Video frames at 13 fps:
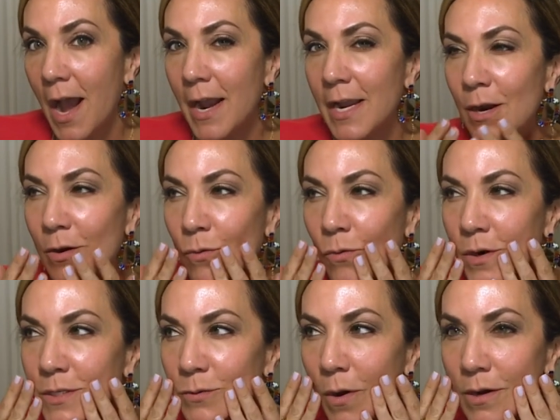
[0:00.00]
I hear it
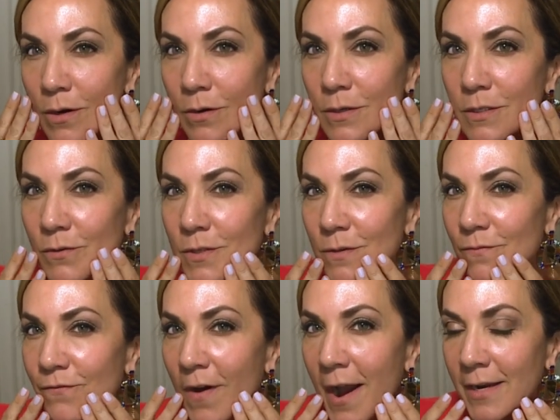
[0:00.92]
works wonders for some
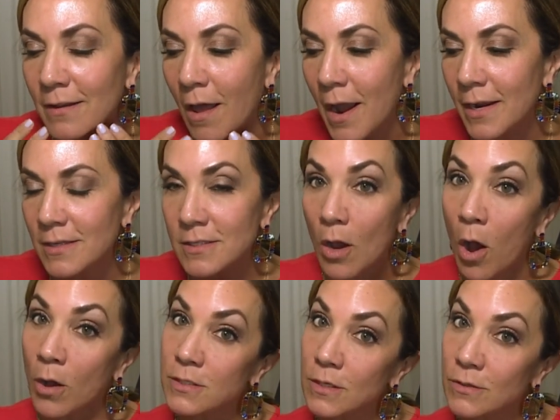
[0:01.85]
fine lines,
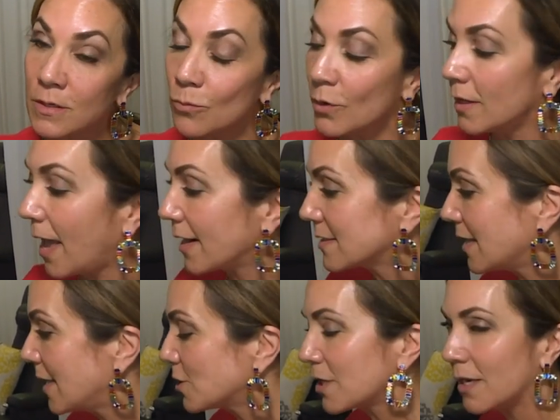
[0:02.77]
also some
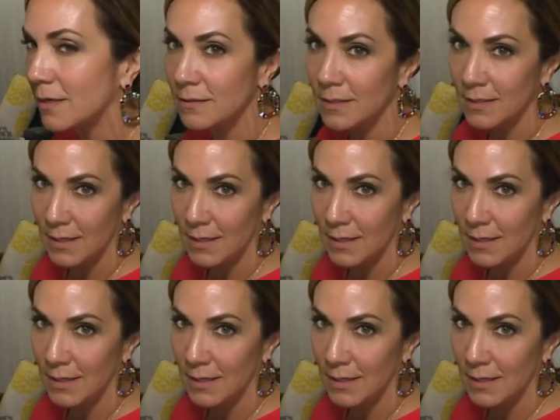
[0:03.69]
relaxation.